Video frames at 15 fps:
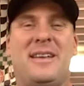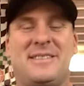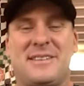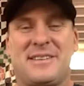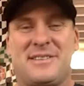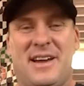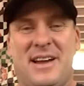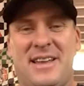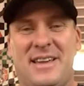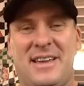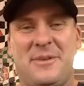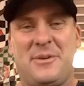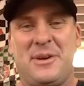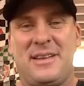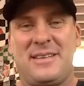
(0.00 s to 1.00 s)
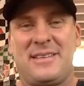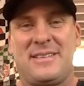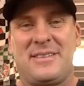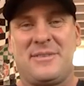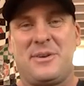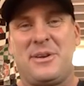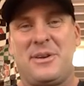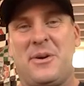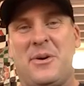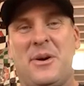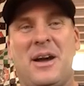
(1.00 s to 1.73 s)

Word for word: It's exciting. I mean, you know,